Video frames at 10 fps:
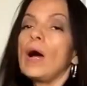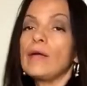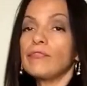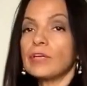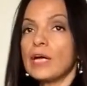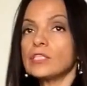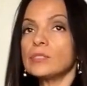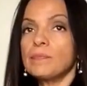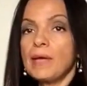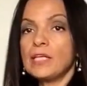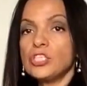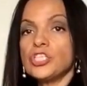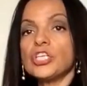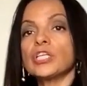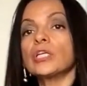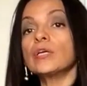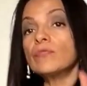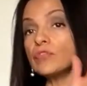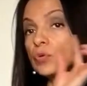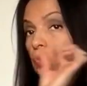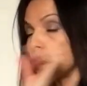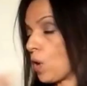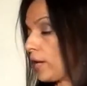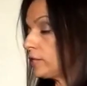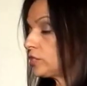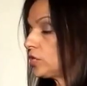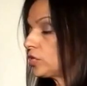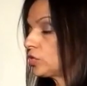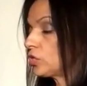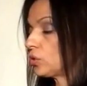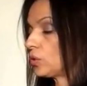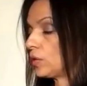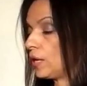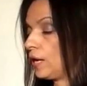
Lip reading: I forgot to mention, if you want your,